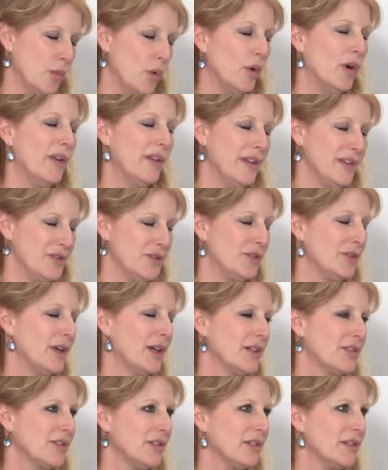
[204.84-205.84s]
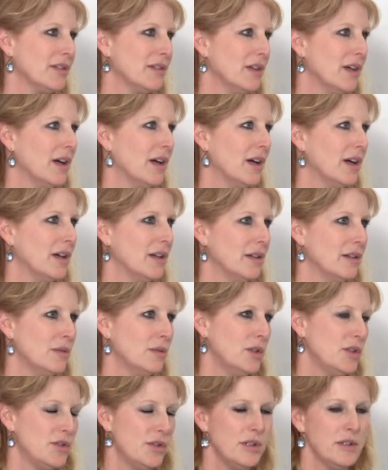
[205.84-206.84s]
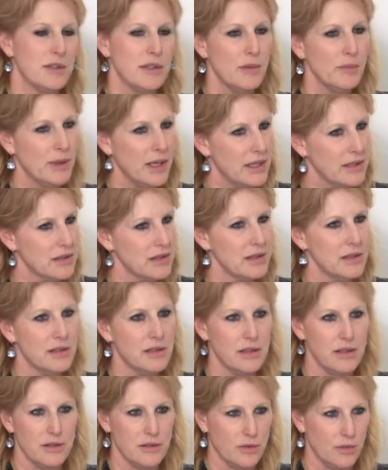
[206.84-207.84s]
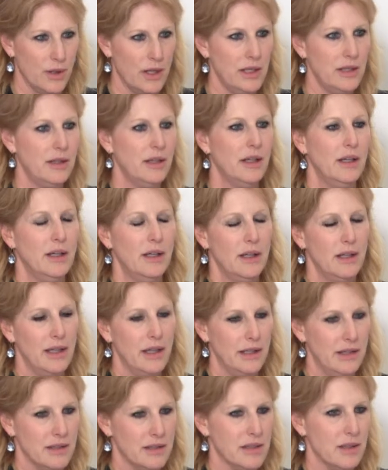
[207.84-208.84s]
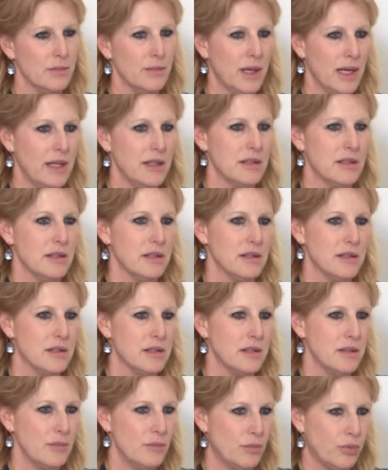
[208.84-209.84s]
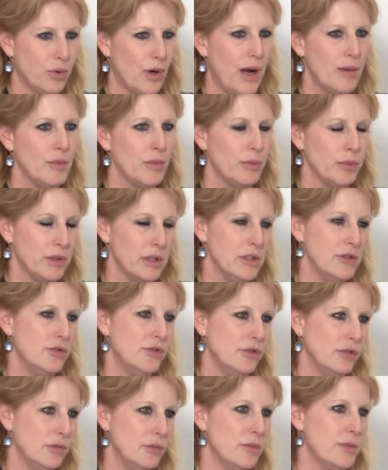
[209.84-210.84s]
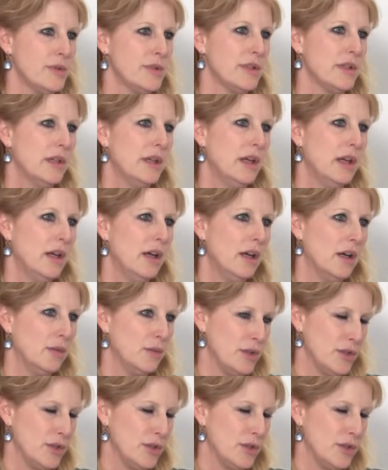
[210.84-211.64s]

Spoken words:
more in this direction, which in some cases is great, and in some cases probably dooms a